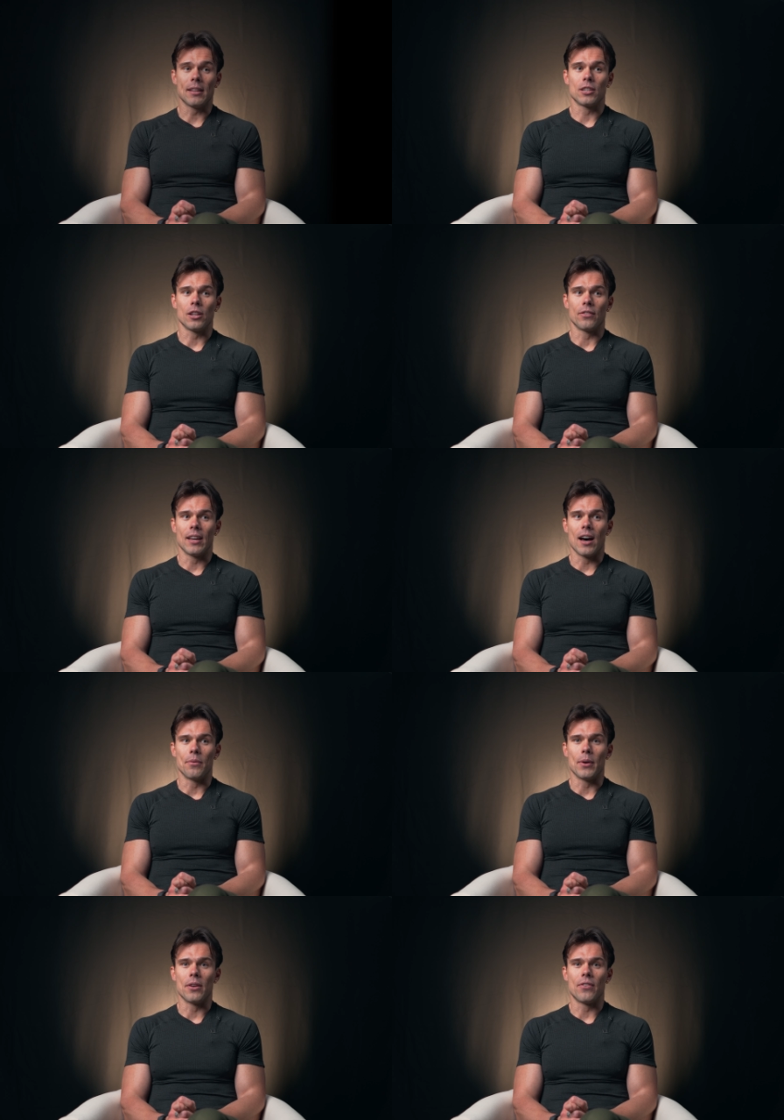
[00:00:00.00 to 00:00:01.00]
as all of
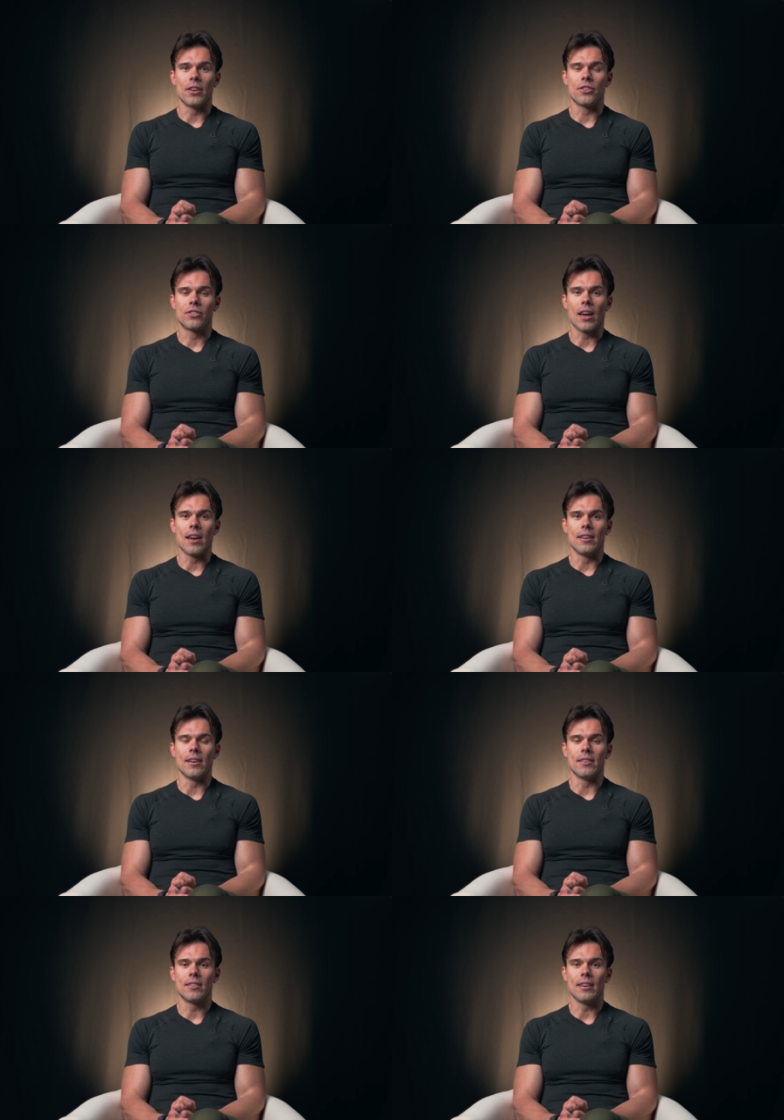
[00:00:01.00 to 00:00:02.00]
that, when I finished day
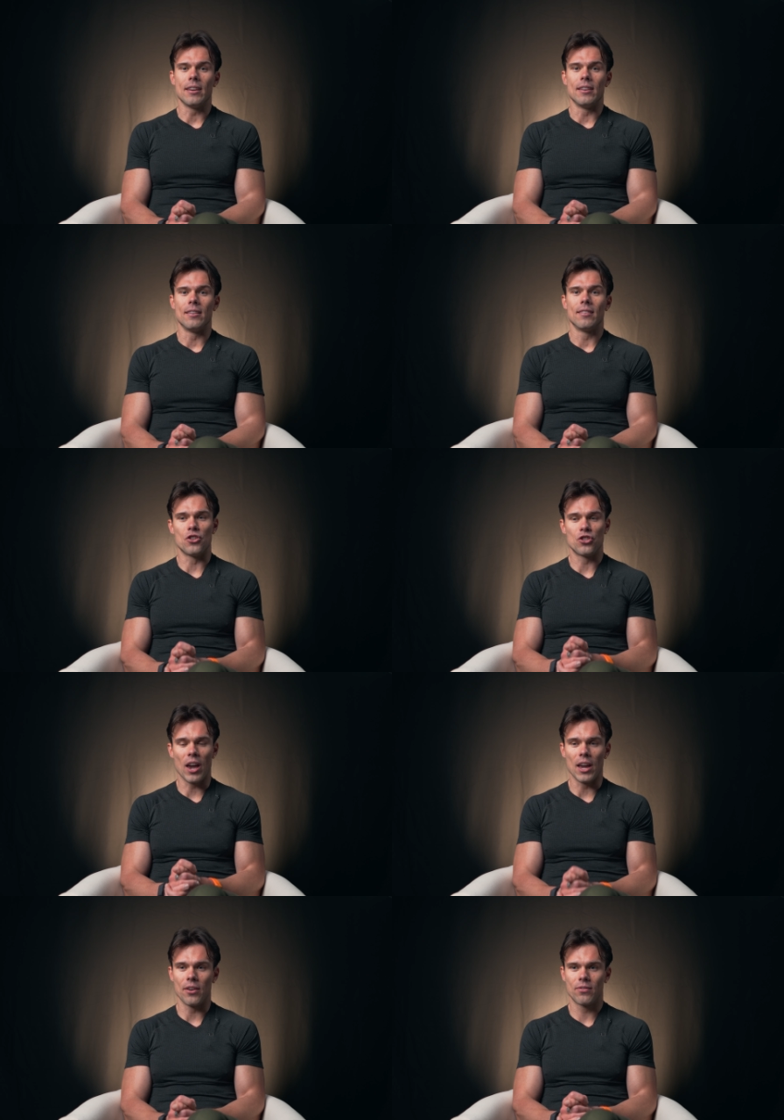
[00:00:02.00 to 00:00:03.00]
19, I
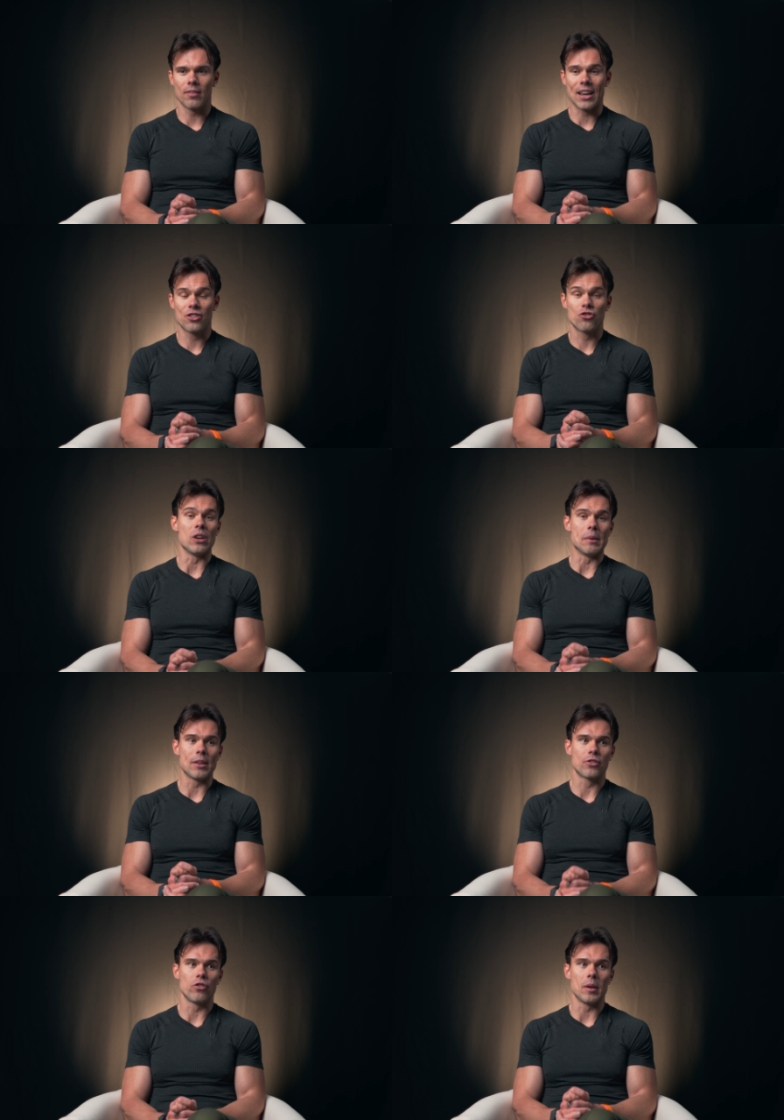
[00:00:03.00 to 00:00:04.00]
chafed
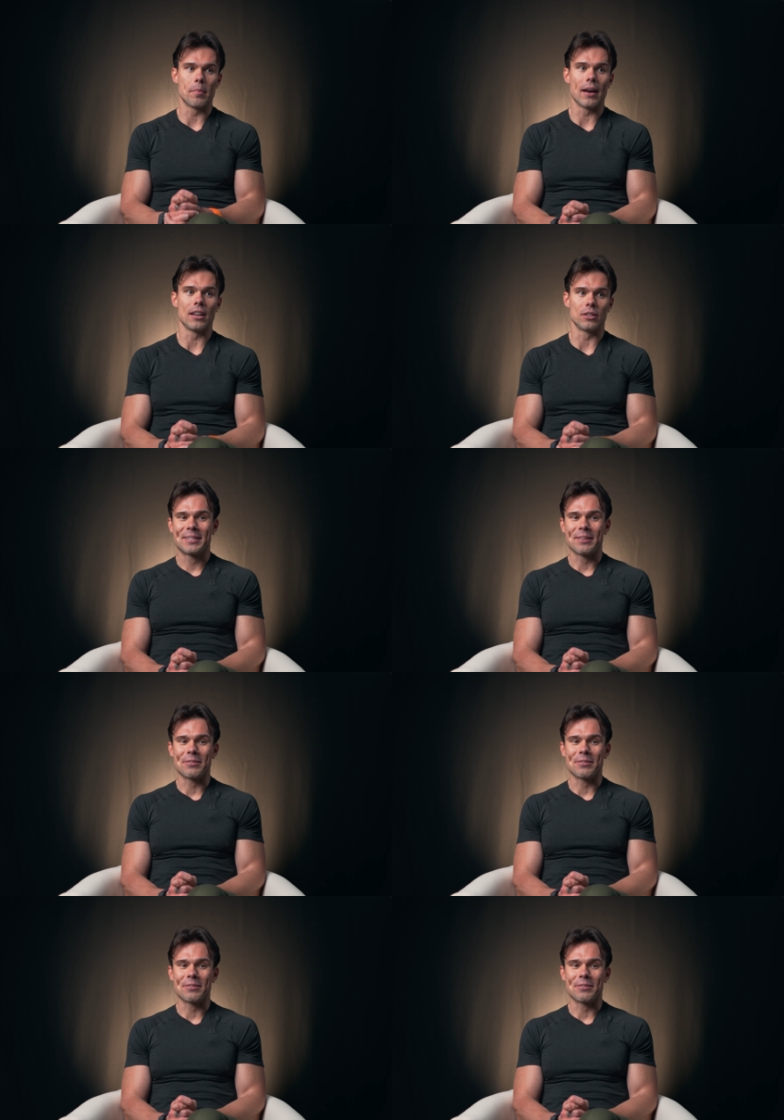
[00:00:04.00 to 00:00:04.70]
extremely, extremely bad as well.